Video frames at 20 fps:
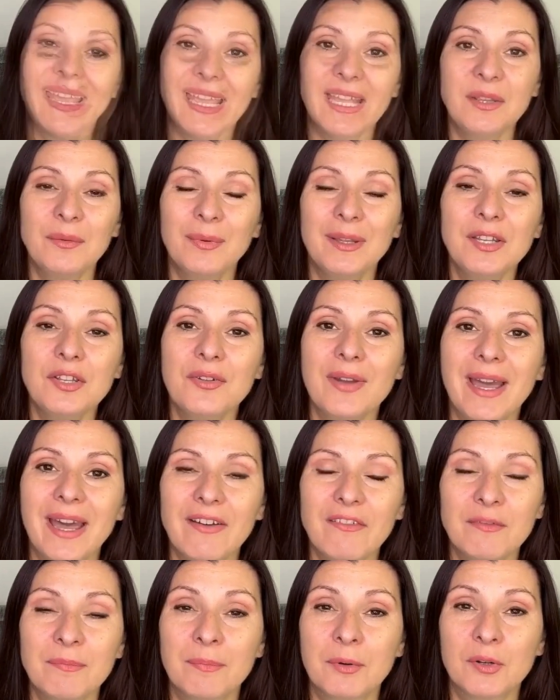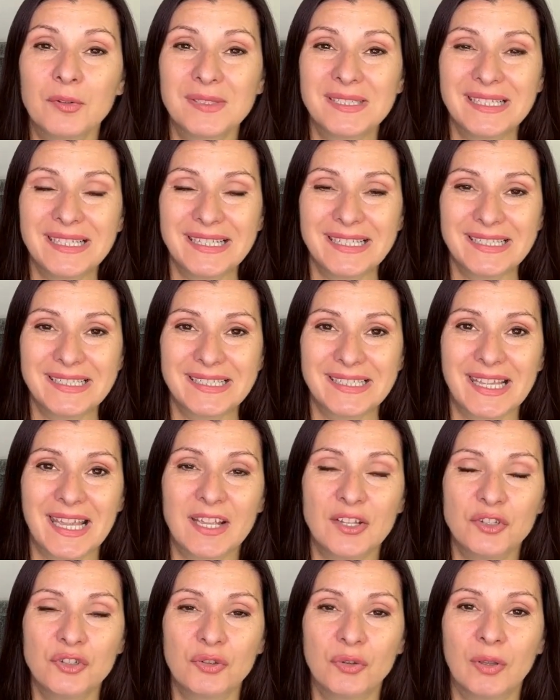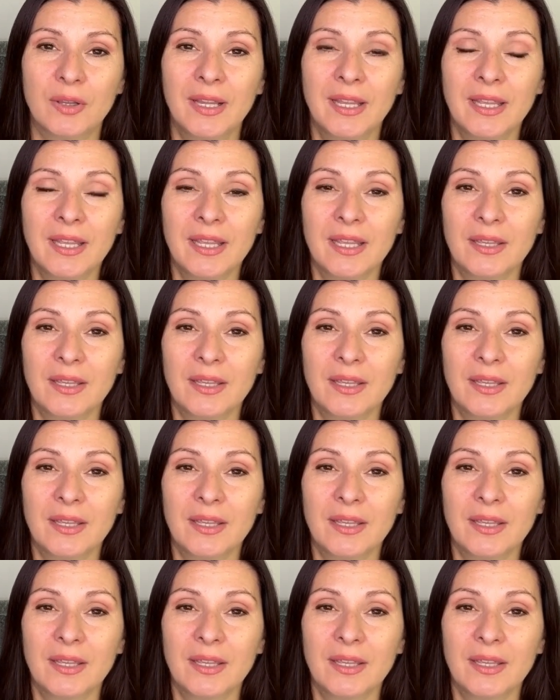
And when you have a posting schedule,